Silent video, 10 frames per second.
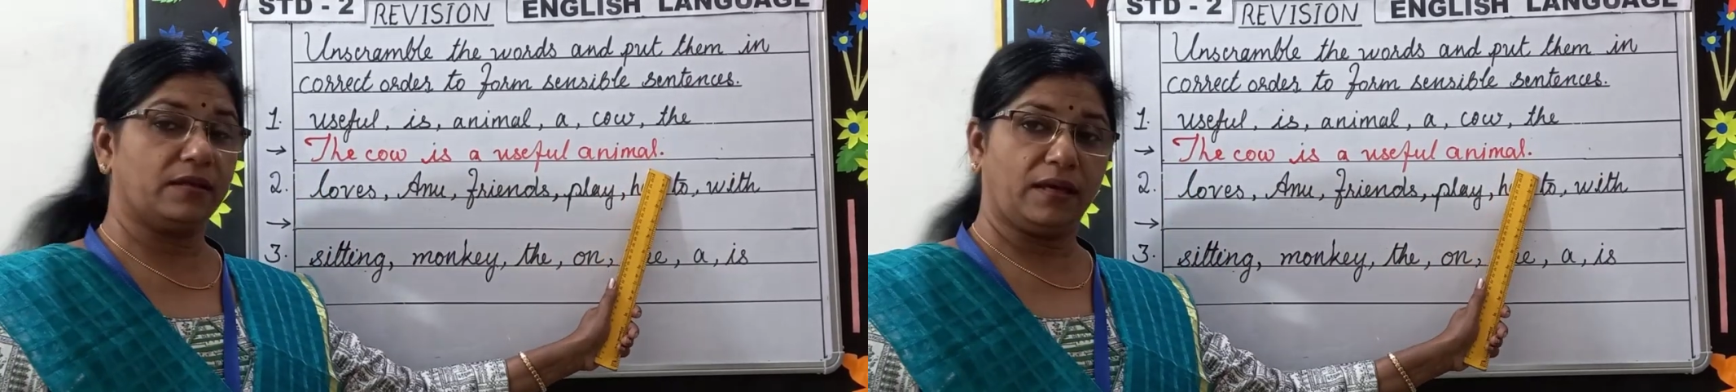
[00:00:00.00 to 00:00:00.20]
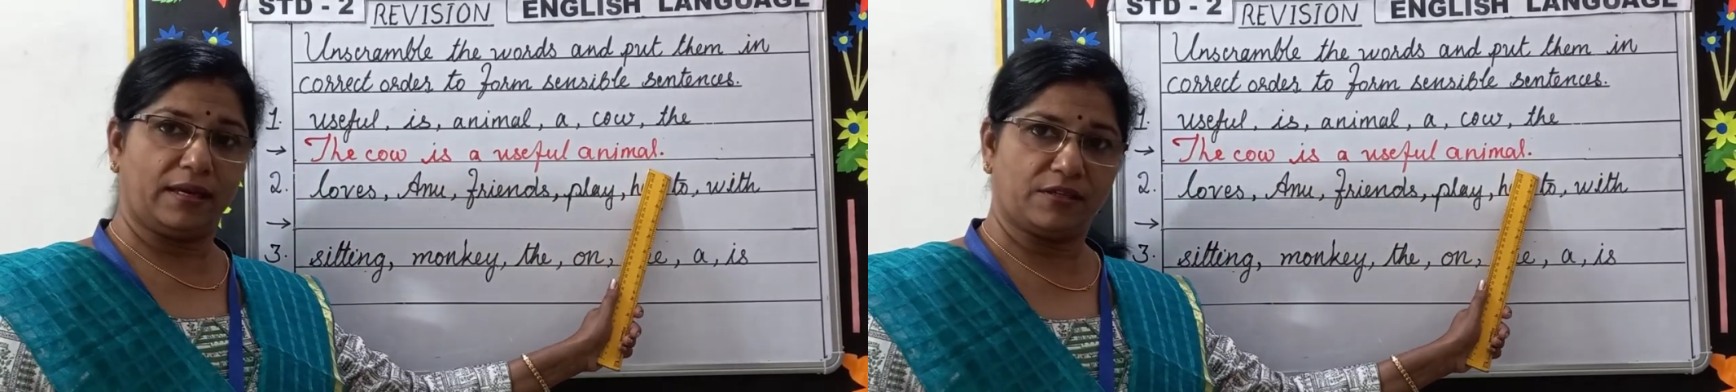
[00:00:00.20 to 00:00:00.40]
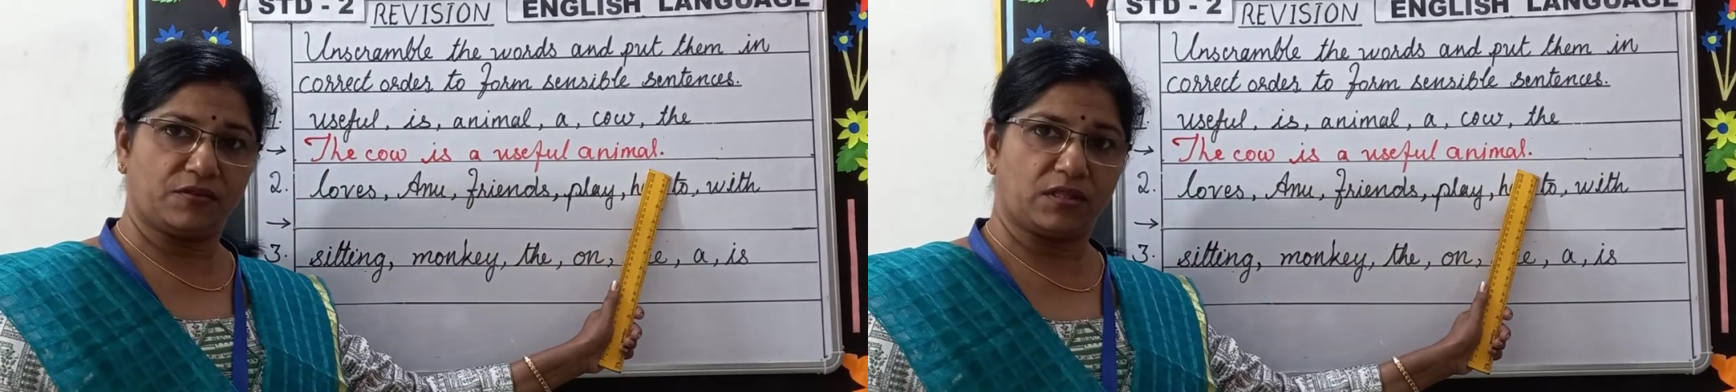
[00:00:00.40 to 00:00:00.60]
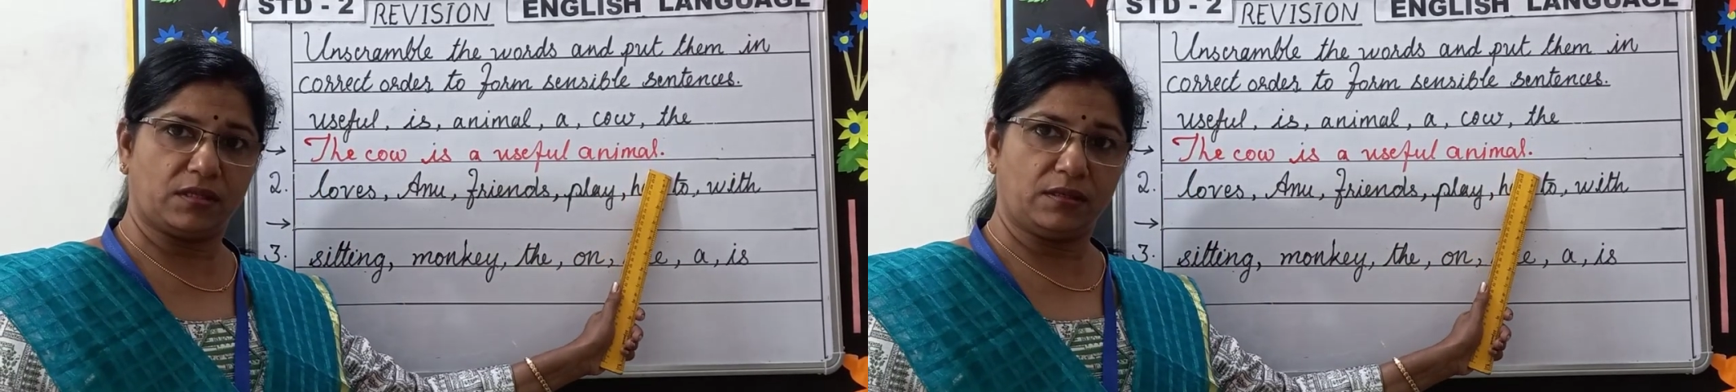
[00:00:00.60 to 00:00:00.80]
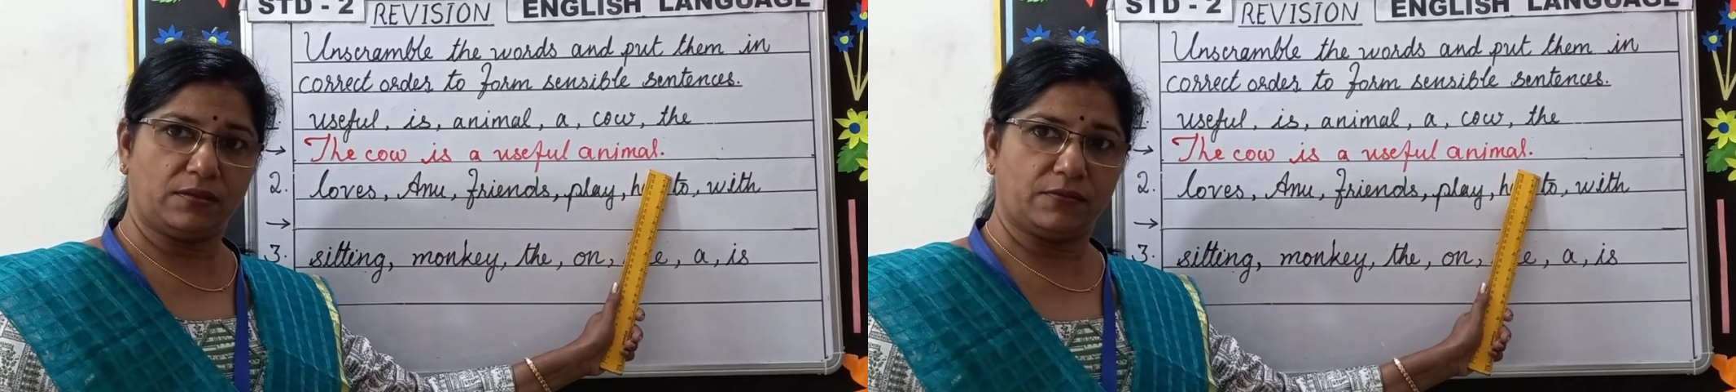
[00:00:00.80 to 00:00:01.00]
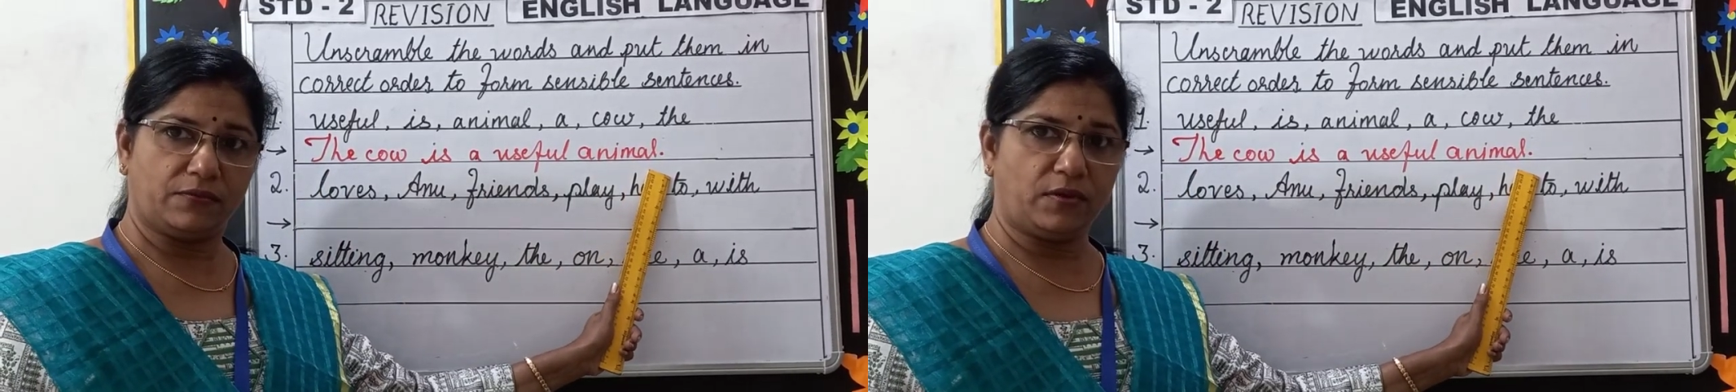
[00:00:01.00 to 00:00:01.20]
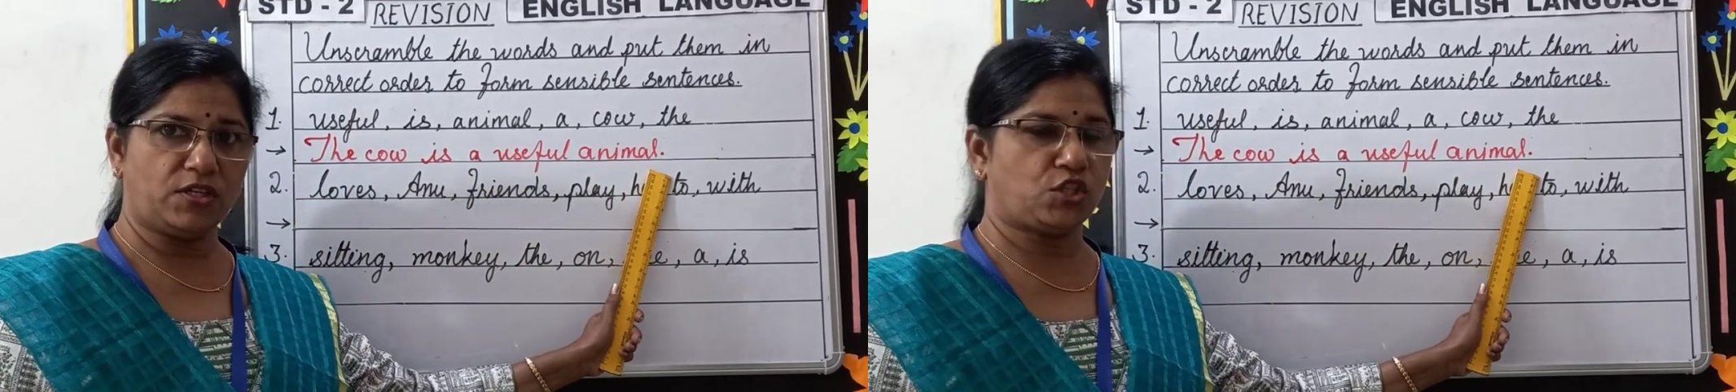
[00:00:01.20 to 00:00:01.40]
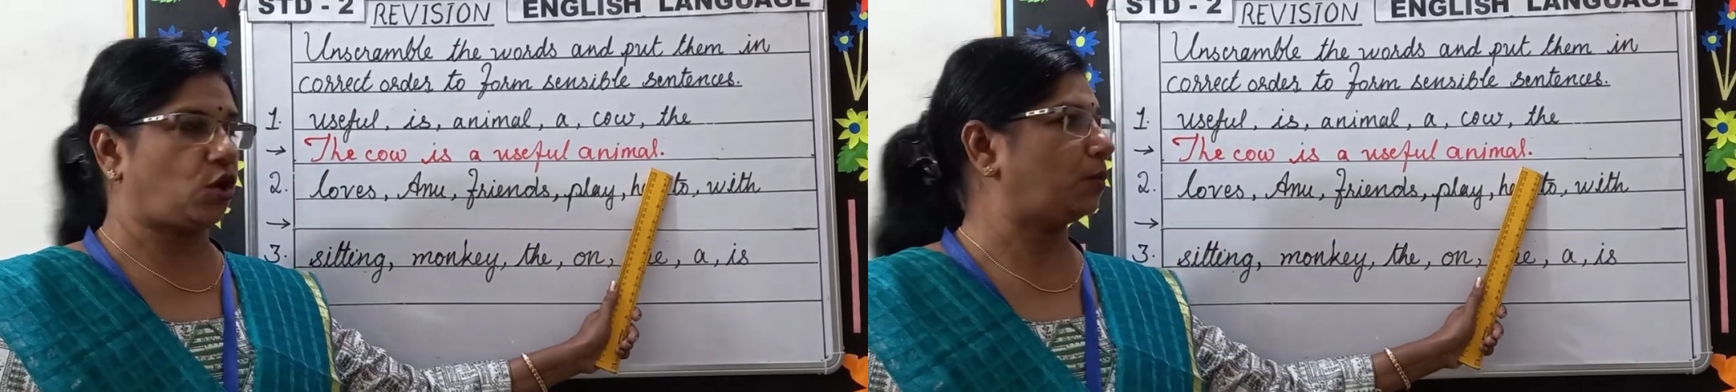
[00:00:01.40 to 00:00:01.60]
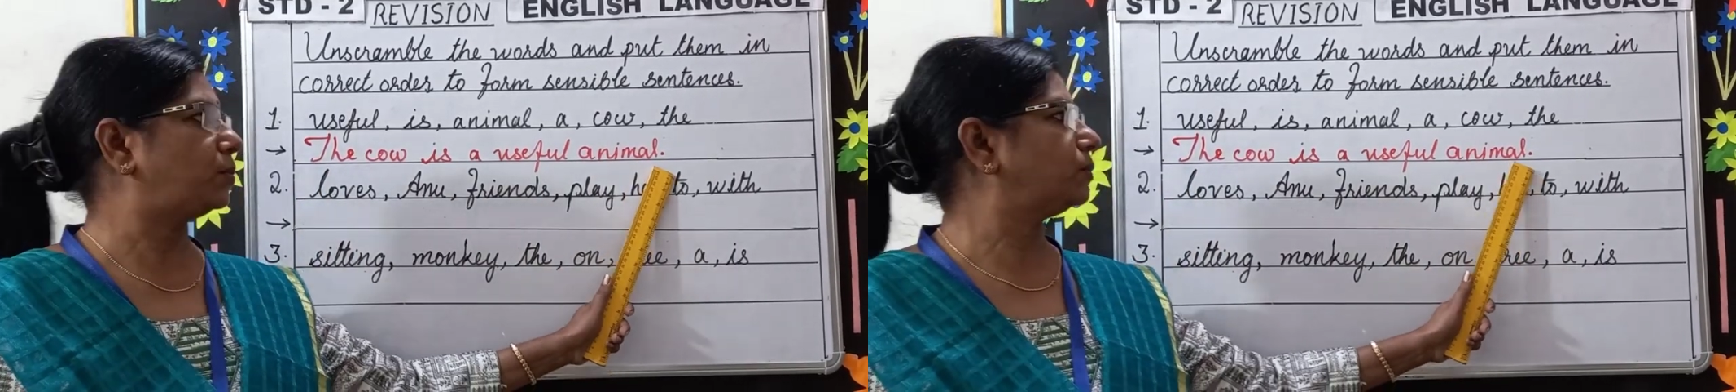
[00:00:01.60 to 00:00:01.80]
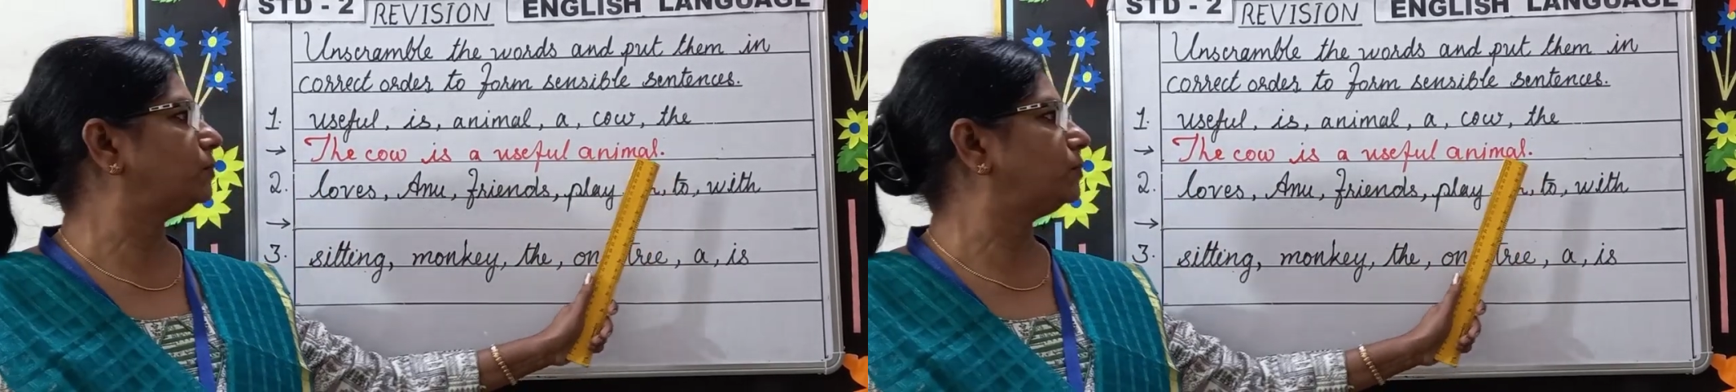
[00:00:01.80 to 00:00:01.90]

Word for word: and with a full stop.